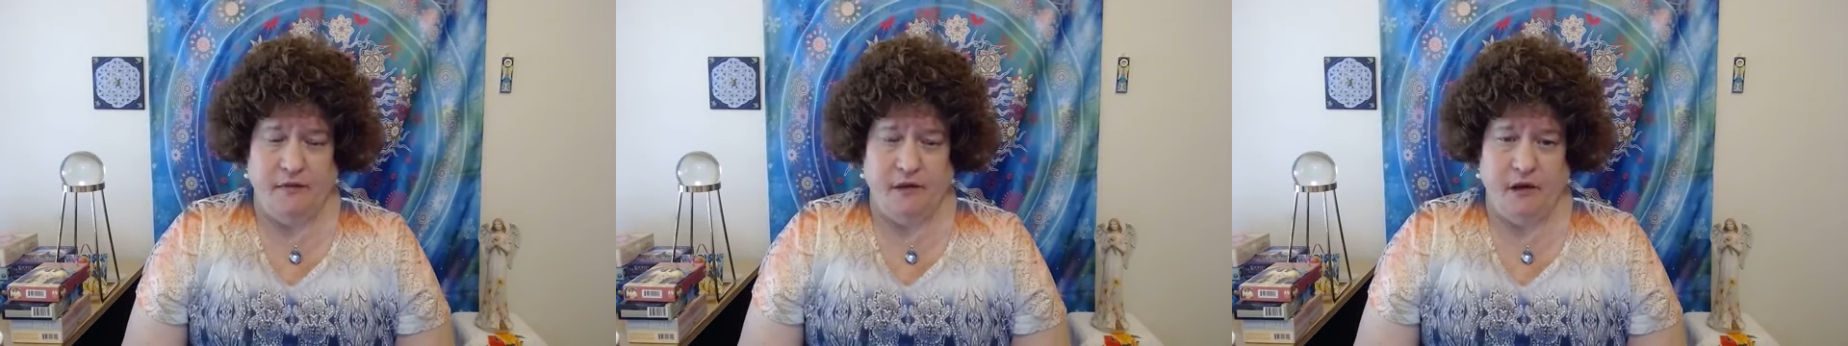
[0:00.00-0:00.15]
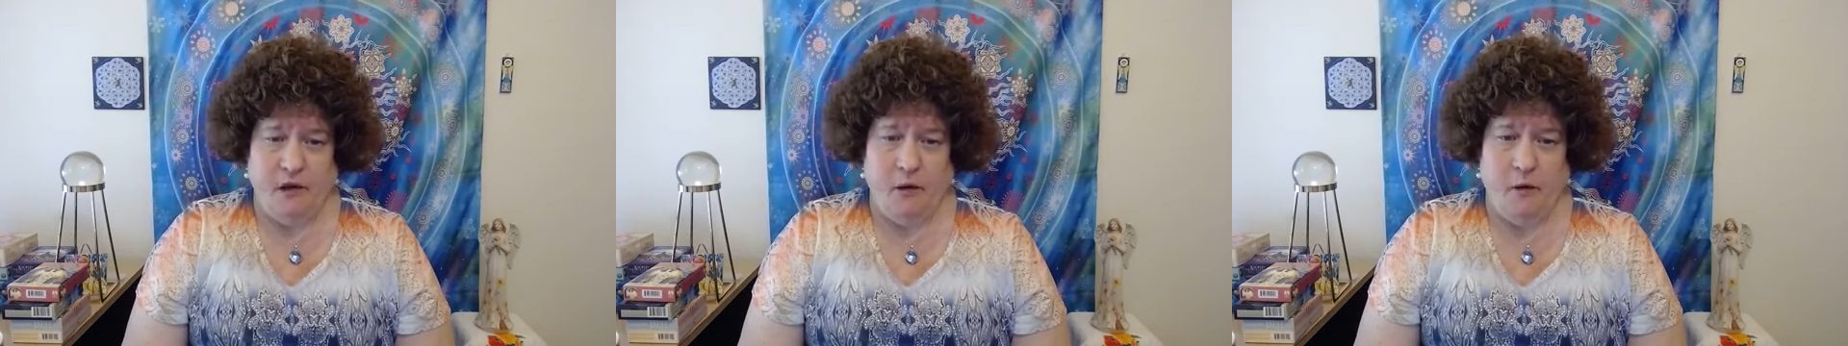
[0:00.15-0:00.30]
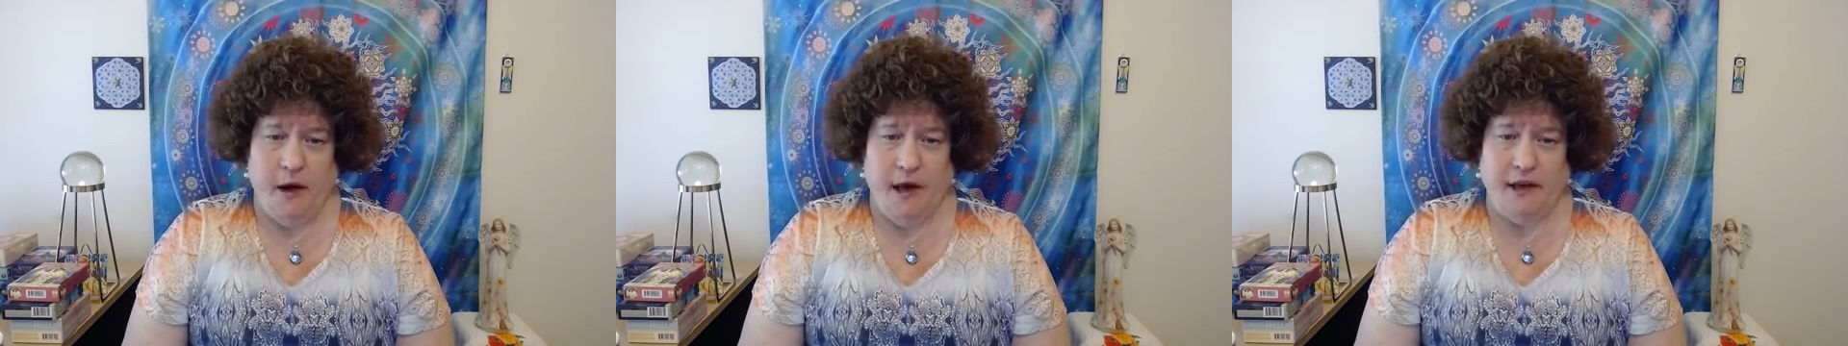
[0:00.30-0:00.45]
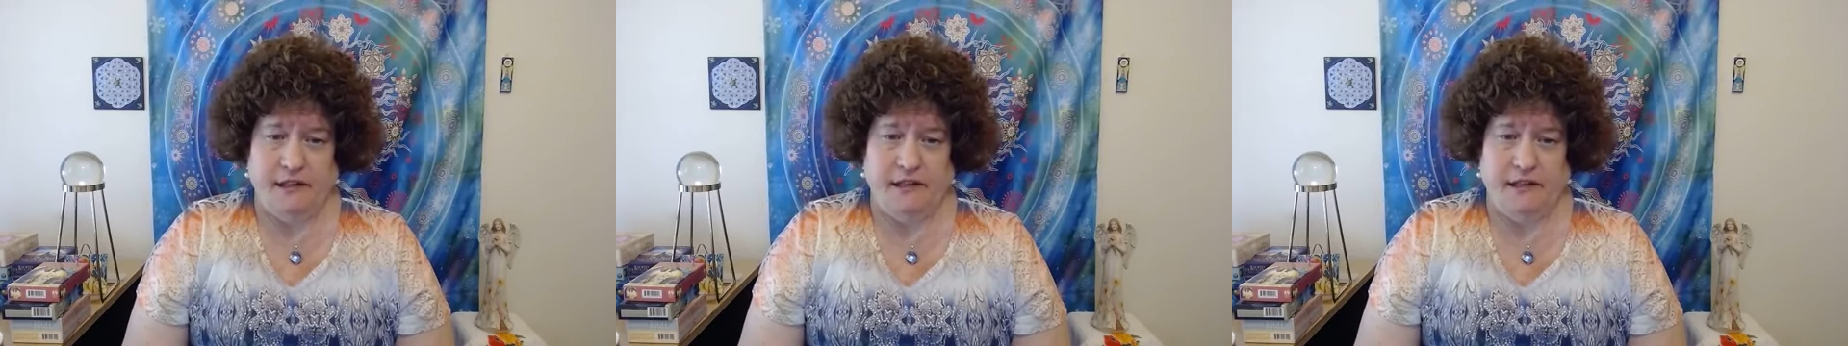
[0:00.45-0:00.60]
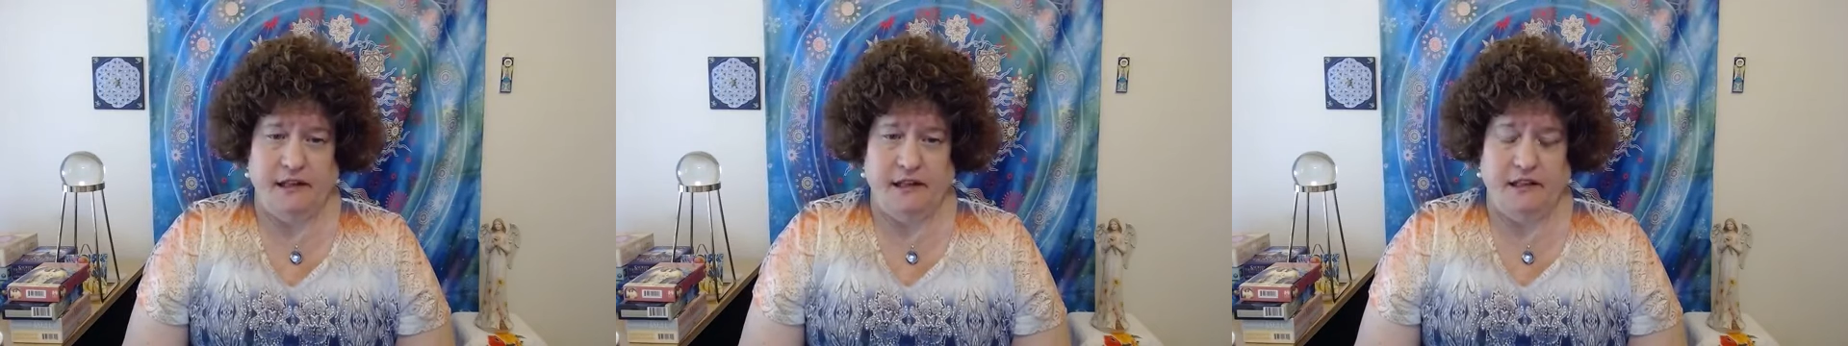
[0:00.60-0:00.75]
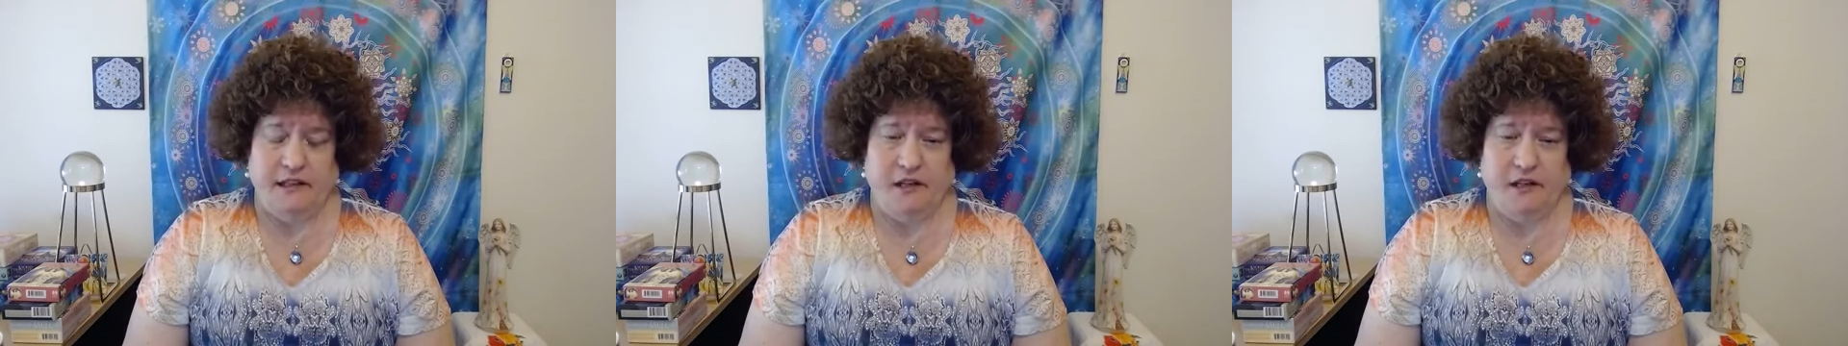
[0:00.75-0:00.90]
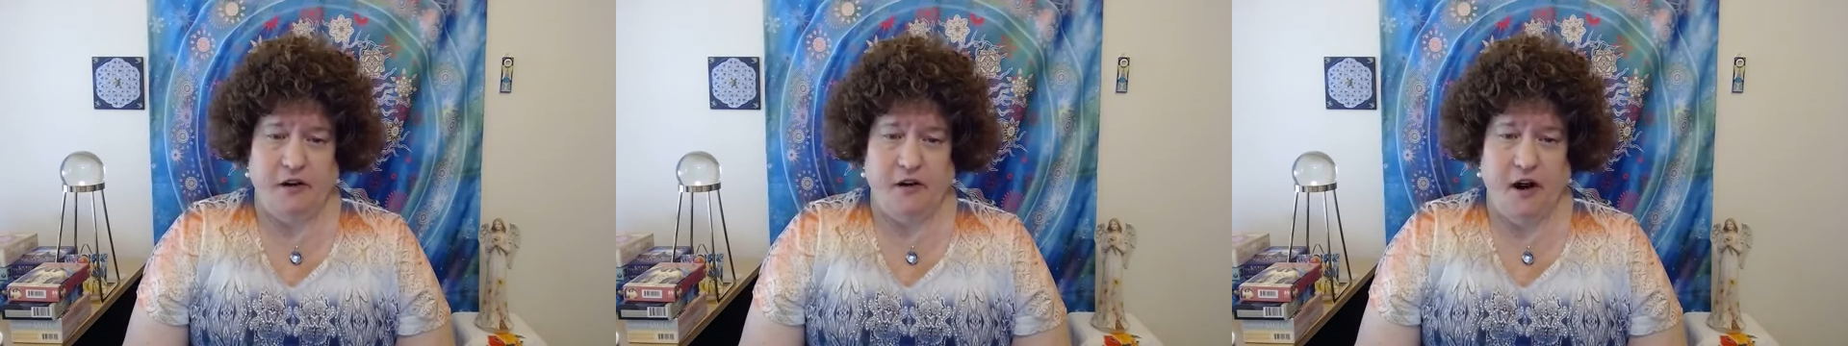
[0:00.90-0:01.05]
You
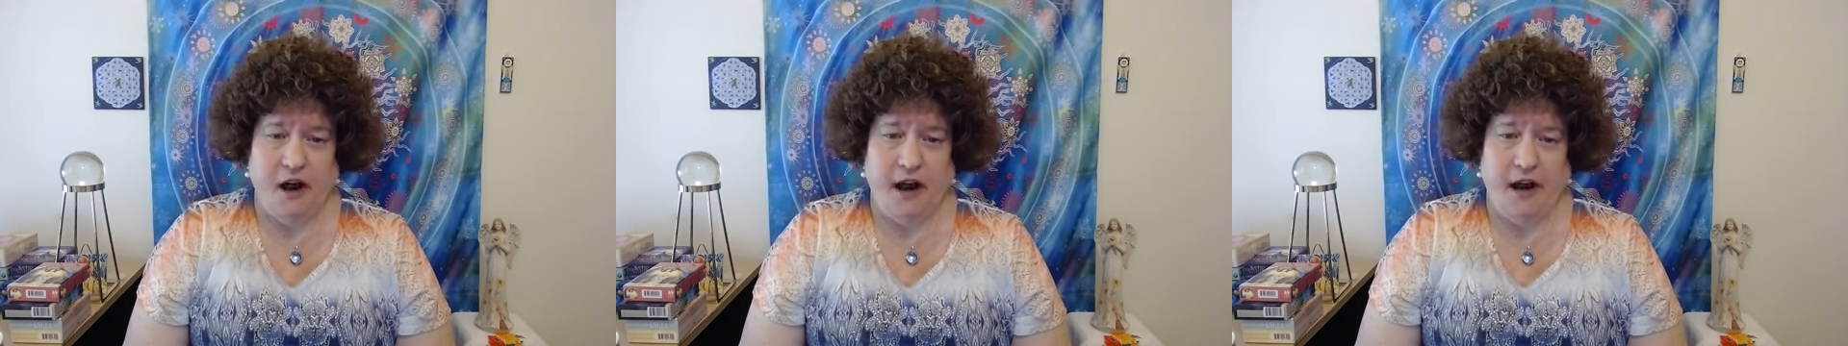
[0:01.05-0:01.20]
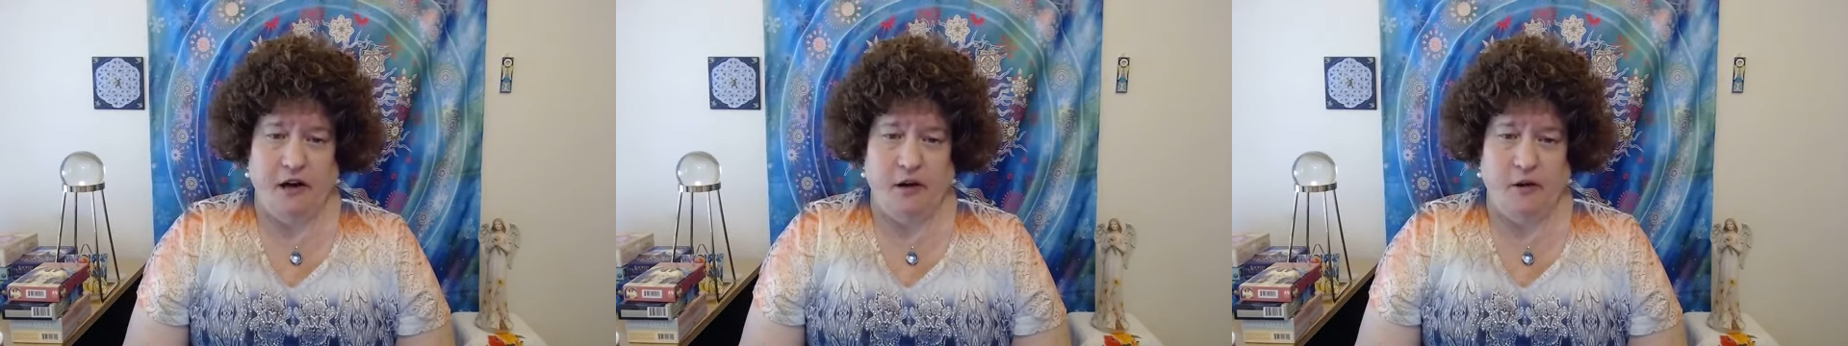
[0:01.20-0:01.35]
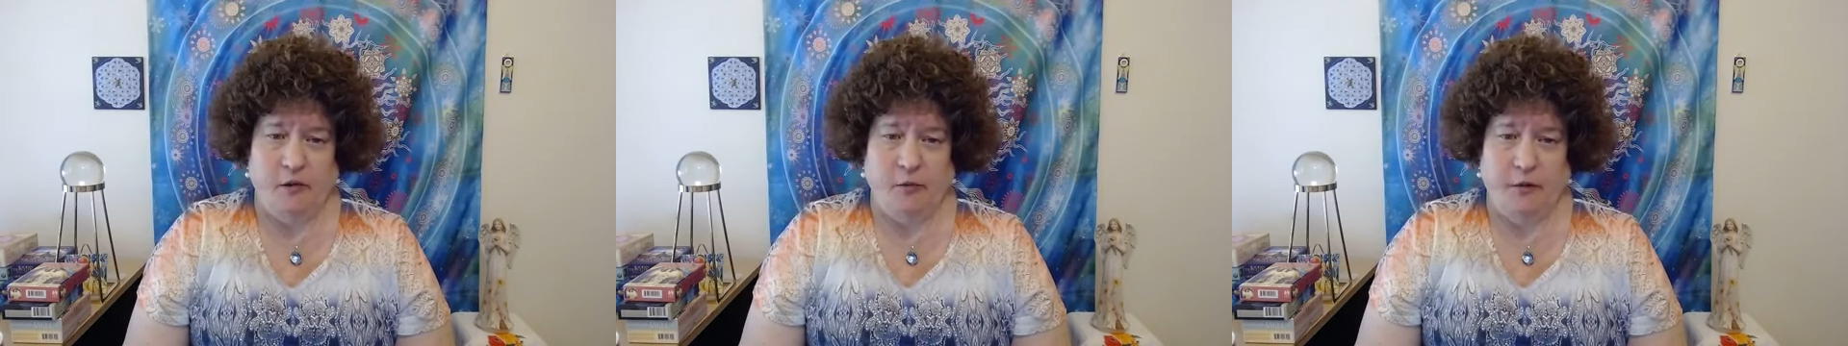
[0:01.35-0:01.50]
access your higher